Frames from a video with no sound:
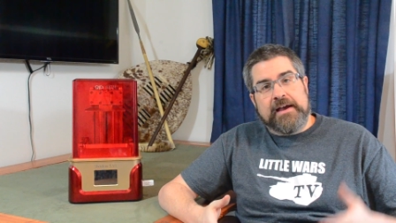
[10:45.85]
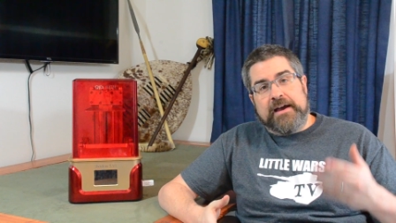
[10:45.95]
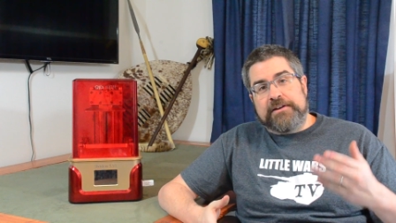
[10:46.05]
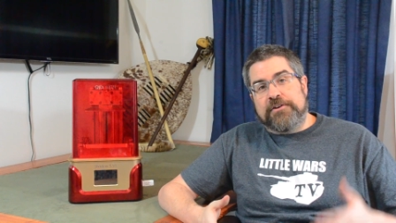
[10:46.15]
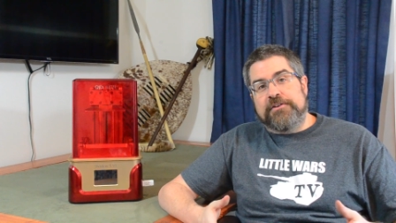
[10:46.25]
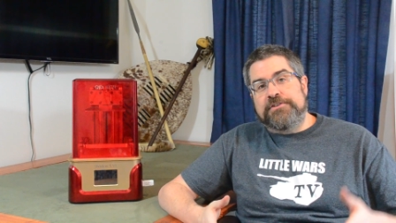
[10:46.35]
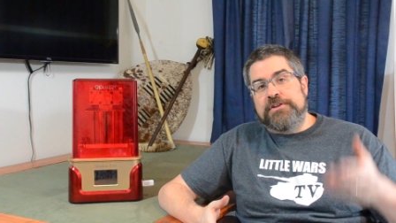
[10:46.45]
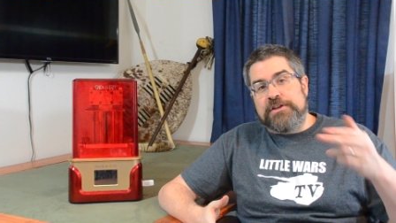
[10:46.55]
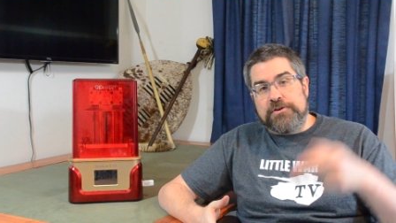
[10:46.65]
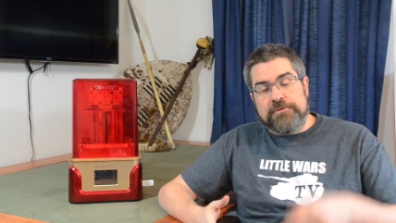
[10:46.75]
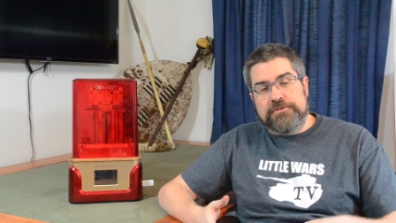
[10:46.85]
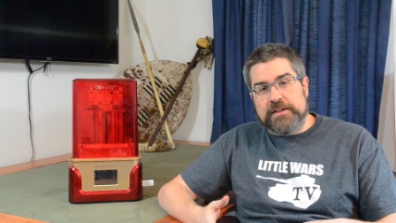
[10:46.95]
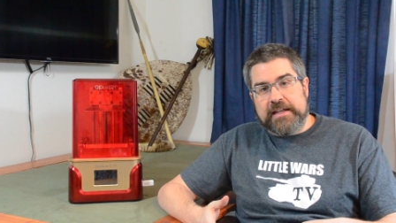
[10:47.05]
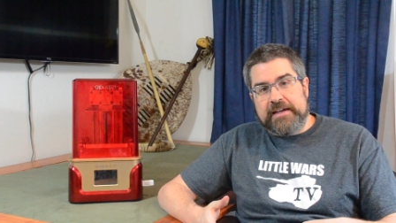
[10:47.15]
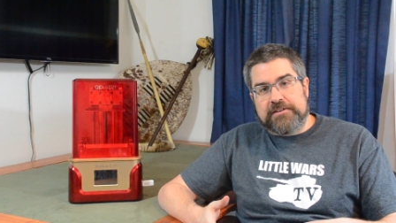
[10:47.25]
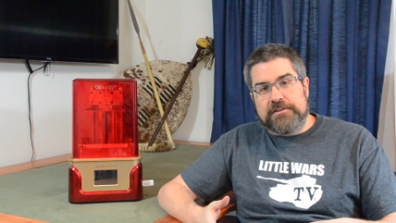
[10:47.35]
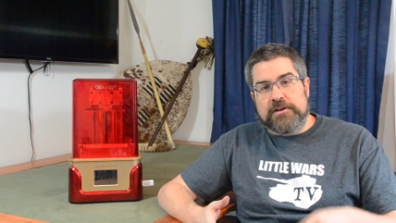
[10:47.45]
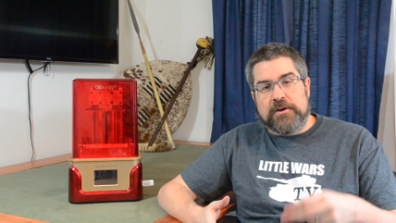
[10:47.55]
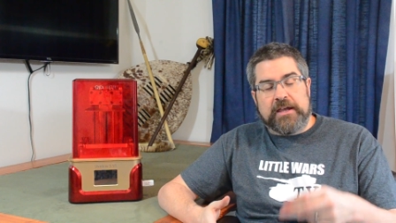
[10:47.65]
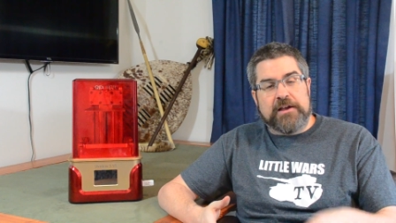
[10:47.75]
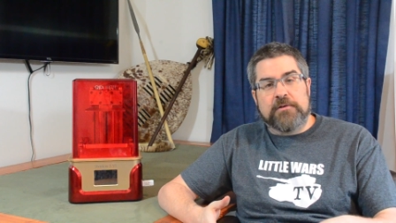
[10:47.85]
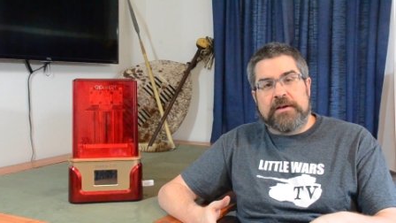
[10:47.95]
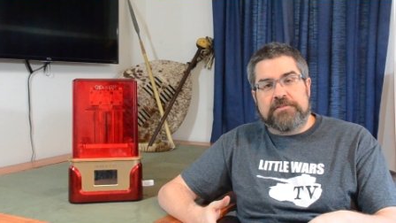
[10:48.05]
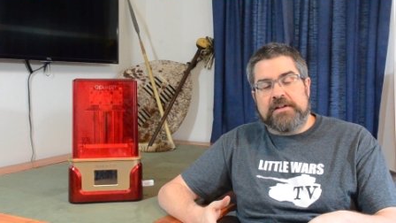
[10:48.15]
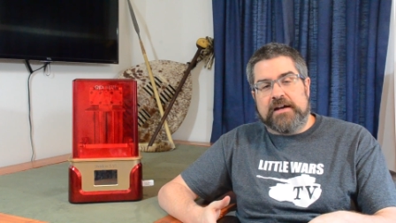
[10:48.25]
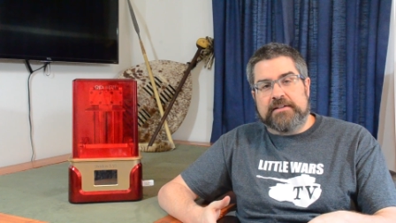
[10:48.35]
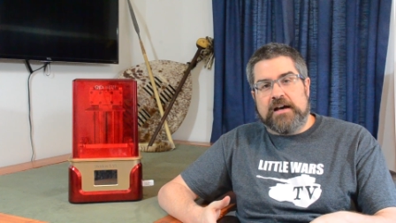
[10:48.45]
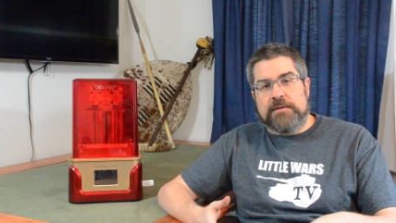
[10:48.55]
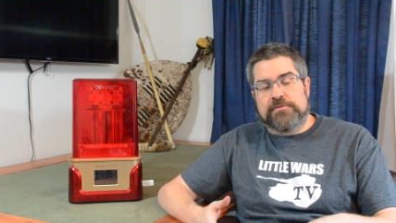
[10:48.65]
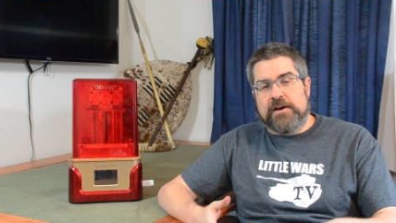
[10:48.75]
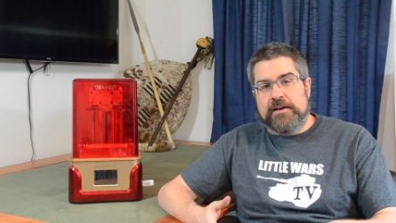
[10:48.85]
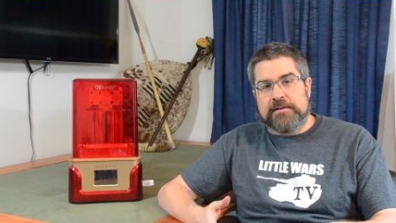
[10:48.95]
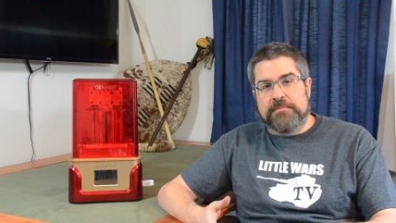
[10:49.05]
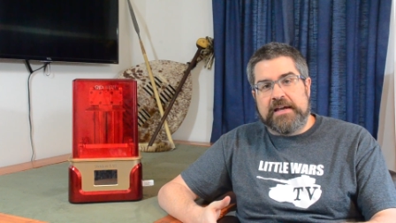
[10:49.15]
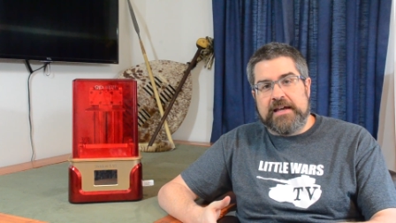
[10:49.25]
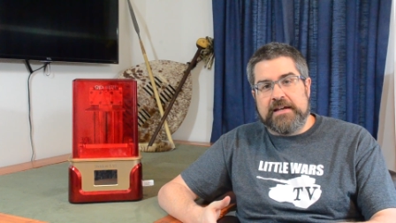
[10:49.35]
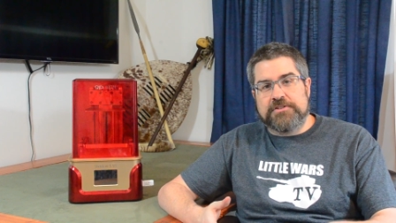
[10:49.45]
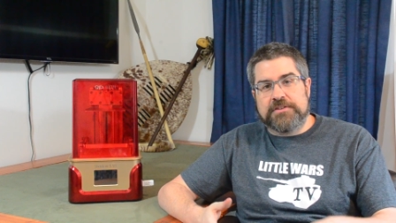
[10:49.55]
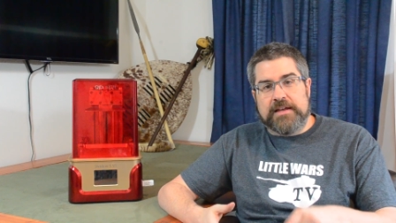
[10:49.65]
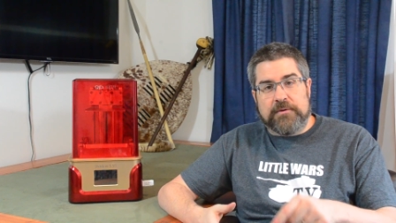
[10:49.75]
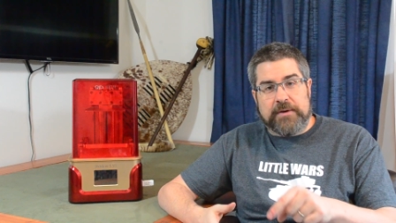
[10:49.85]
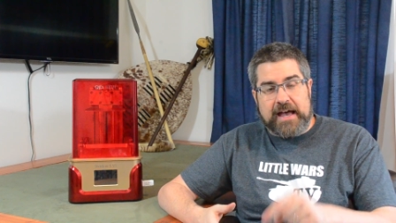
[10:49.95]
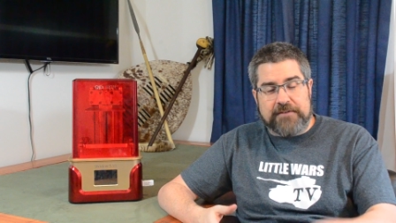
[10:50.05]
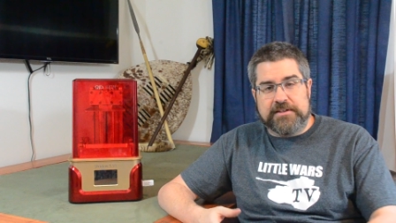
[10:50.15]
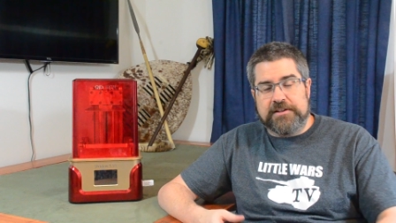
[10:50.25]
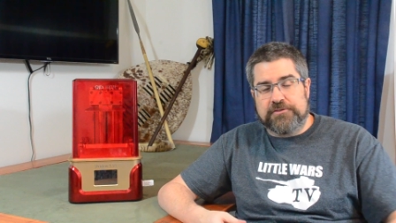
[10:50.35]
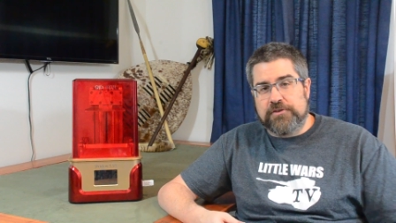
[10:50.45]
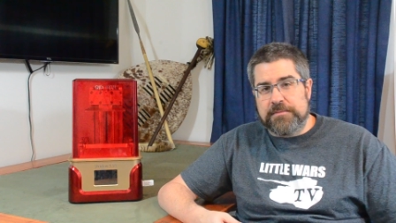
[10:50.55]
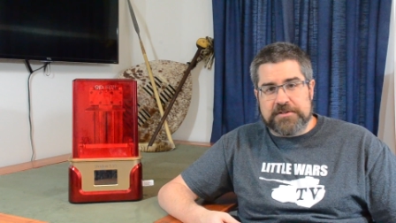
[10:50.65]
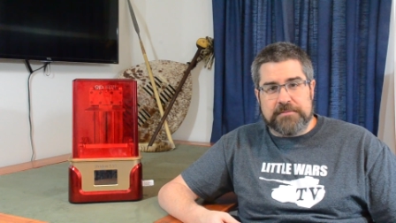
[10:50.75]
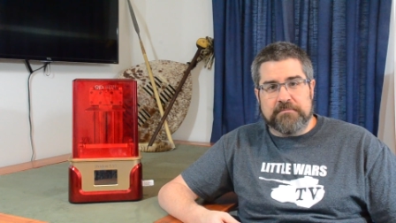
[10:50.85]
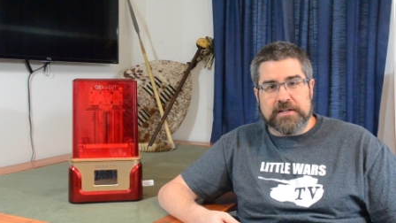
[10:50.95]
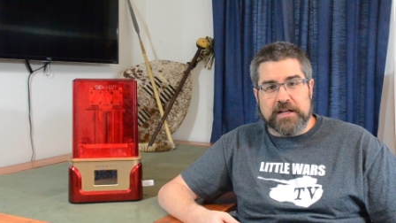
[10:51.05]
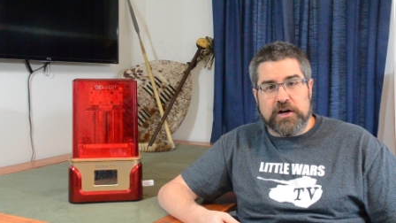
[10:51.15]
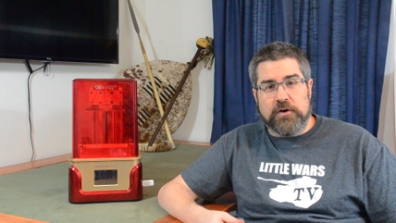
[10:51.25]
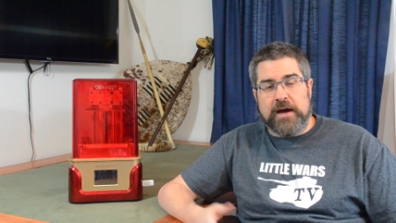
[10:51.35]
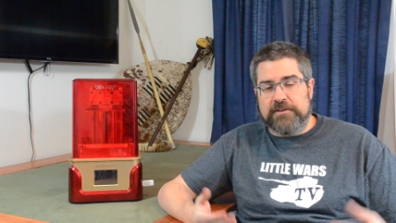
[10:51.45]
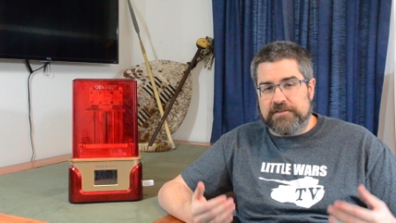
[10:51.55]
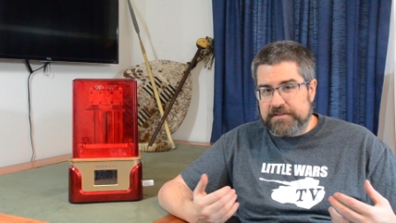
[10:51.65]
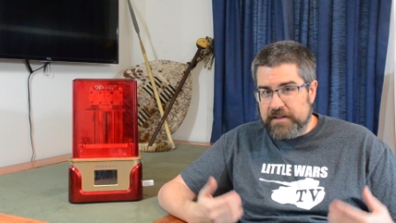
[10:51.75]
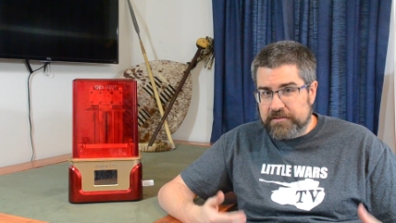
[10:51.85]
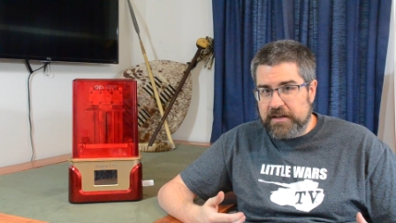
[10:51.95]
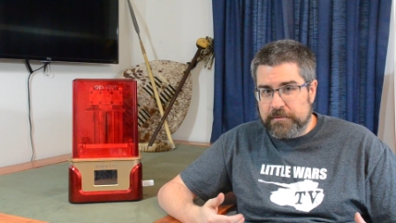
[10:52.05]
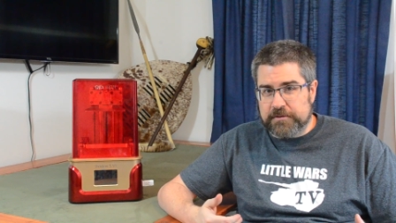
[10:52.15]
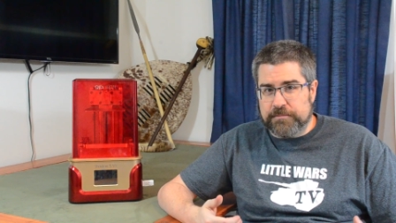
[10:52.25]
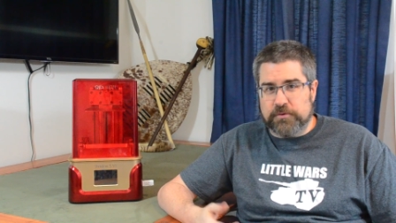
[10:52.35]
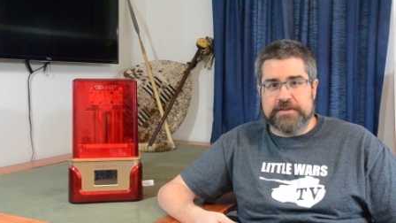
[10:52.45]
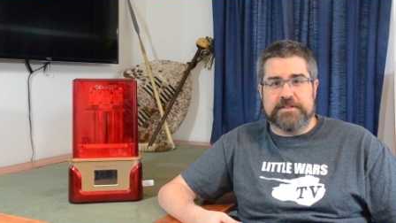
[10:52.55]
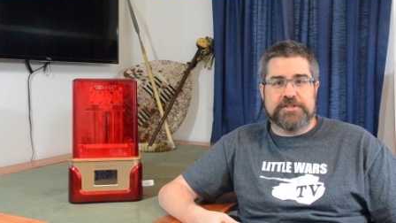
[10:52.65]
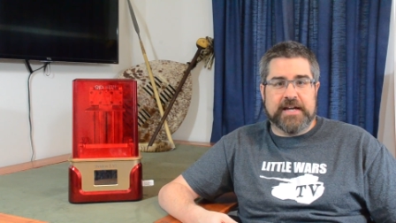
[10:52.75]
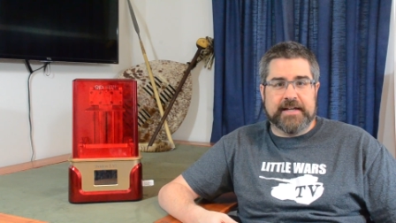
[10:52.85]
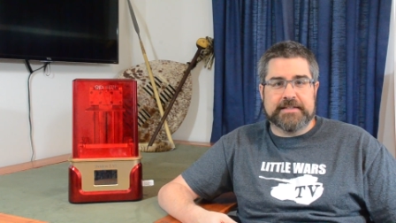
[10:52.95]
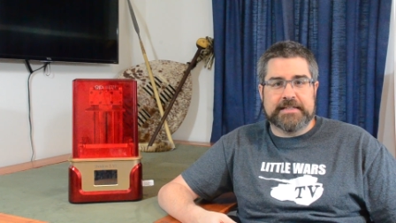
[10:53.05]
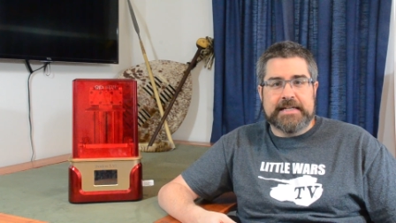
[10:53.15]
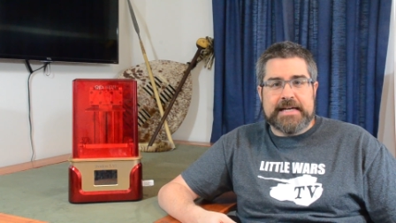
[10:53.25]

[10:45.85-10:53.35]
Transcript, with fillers: I encourage you to use the link to the GearBest.com product page that we have in the description below, as it does help support the channel.